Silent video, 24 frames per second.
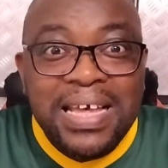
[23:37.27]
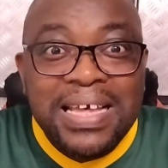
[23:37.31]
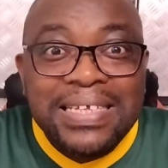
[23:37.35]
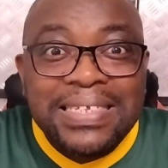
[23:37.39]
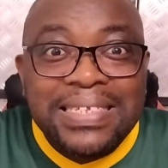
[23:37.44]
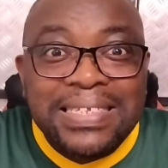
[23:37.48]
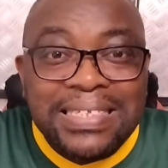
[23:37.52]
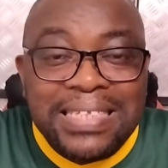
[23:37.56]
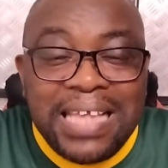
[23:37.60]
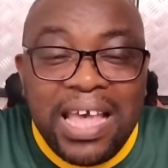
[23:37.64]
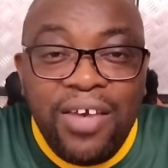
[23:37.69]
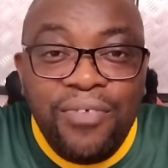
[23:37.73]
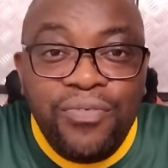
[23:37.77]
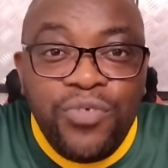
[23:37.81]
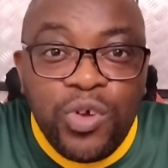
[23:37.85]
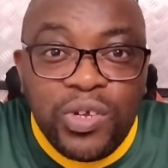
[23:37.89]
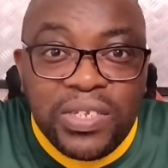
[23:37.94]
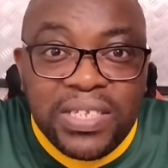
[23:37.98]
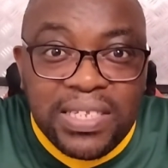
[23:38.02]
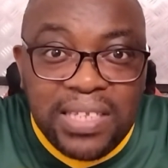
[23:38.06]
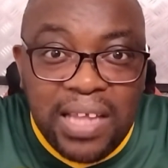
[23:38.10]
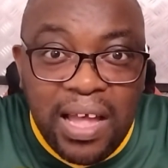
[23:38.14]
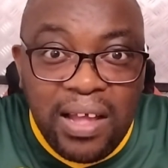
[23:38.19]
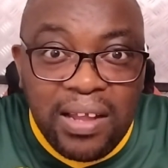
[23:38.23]
Save your
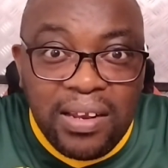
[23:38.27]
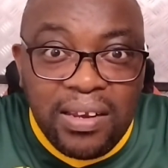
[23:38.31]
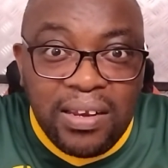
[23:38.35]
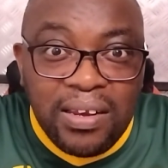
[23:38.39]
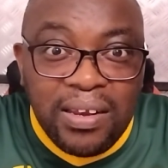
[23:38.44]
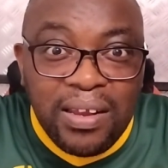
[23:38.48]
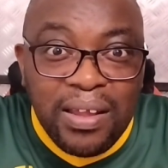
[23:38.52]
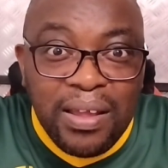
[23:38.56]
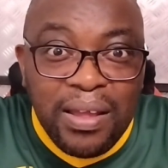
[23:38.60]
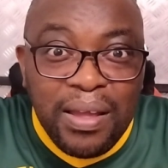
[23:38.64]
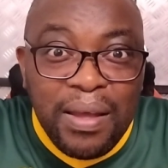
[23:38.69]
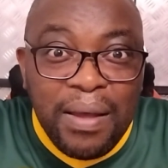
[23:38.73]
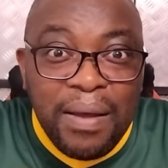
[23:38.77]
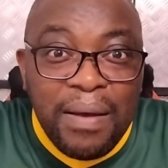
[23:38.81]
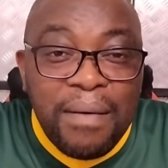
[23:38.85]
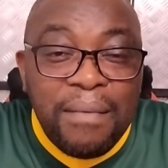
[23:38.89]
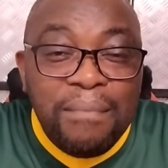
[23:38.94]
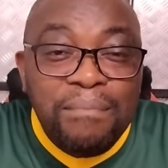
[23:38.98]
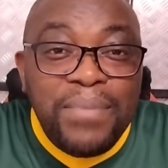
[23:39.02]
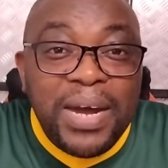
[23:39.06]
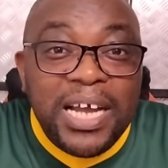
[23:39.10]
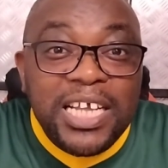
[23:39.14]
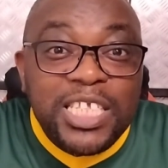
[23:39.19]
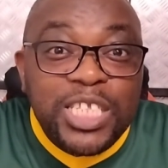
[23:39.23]
son
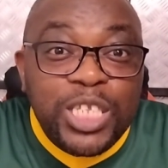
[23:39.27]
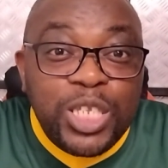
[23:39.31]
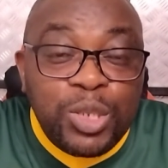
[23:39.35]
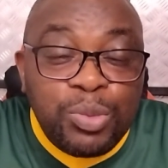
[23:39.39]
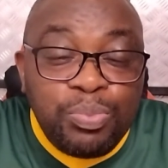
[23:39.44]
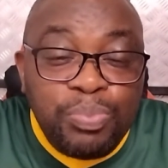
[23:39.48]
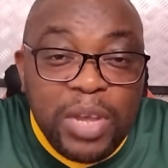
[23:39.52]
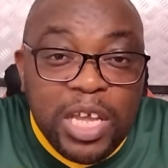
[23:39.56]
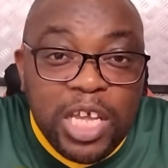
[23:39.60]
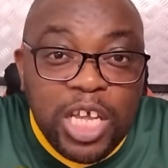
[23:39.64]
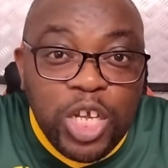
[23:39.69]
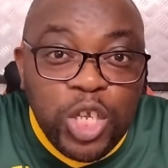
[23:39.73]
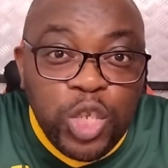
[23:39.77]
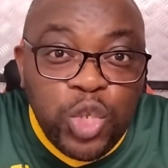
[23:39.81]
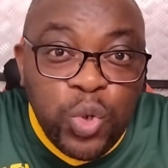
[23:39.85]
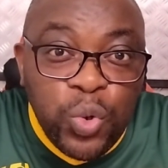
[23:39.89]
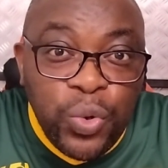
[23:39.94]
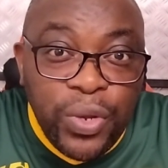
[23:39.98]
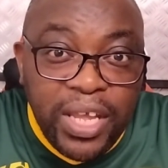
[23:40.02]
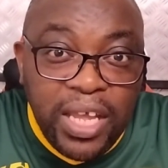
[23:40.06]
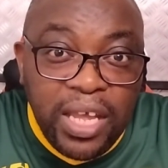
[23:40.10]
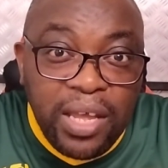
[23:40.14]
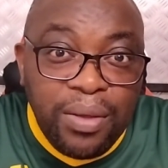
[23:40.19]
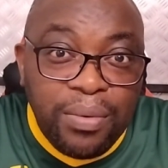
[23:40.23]
by speaking to
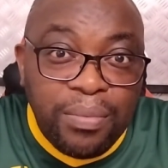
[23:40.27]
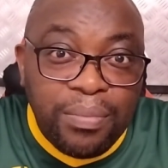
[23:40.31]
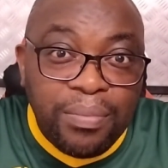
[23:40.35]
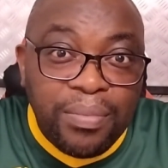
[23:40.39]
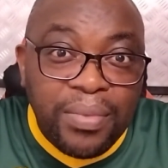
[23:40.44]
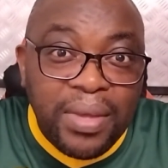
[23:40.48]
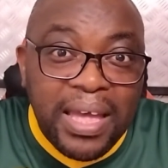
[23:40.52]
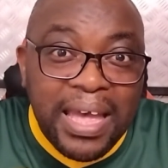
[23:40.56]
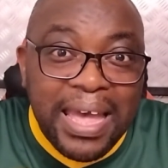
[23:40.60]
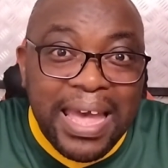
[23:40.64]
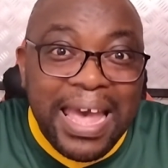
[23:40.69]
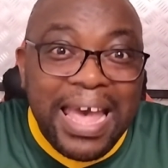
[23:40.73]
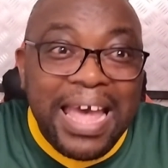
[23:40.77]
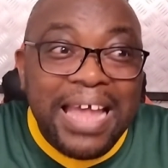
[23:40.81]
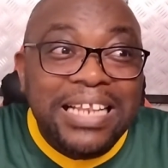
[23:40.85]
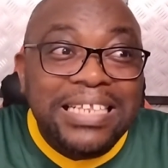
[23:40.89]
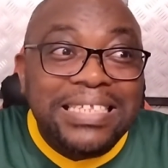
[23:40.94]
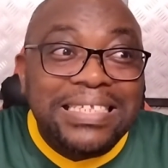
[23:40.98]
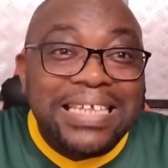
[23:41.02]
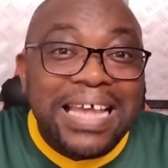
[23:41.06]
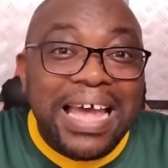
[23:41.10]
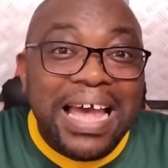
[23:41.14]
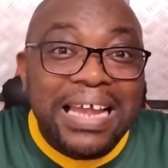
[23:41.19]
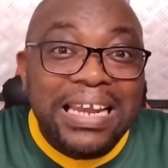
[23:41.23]
him
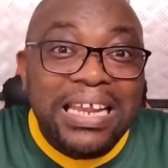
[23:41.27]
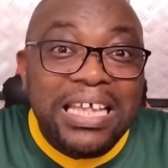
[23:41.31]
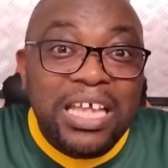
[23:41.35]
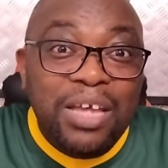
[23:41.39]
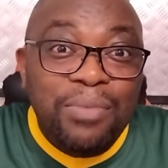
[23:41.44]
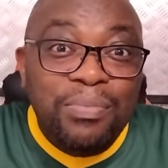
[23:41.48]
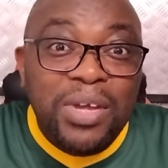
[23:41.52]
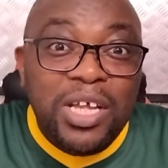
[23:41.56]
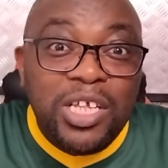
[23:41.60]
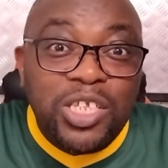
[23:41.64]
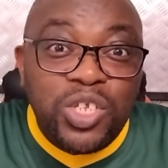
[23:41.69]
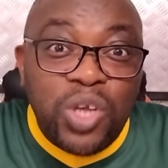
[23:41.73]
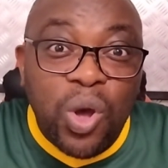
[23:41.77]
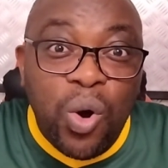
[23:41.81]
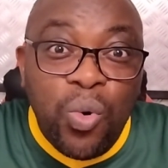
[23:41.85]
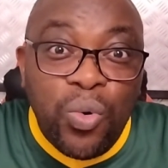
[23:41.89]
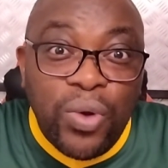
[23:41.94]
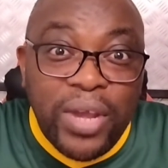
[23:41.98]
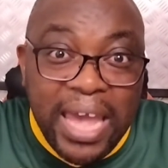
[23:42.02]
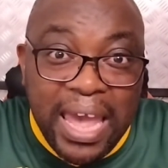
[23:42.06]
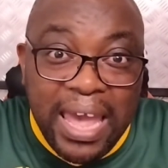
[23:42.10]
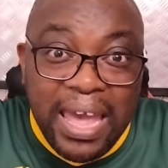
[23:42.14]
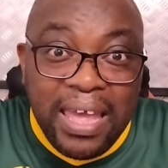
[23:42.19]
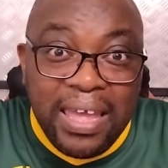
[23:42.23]
and telling him it's
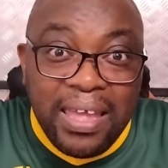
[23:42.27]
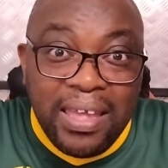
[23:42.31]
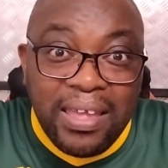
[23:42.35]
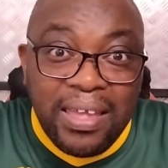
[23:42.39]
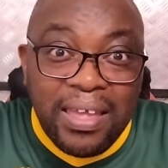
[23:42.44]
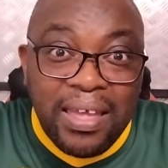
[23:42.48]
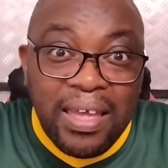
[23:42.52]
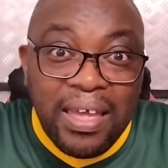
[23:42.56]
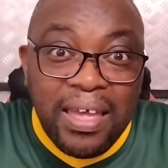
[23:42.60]
okay.